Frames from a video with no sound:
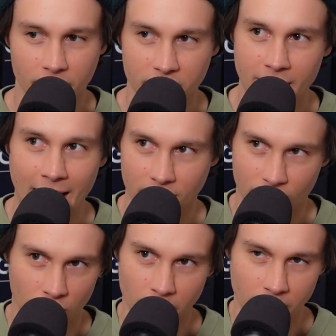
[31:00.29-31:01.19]
stats. stats
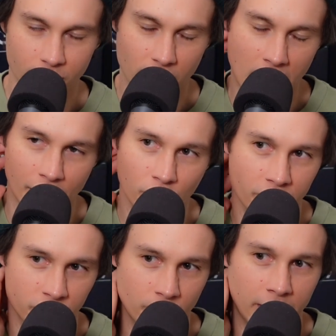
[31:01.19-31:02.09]
from an
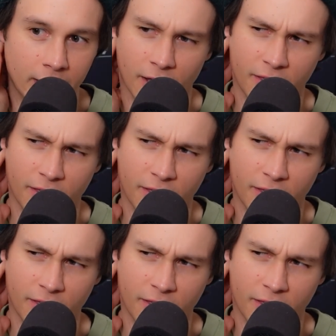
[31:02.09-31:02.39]
article I was reading, I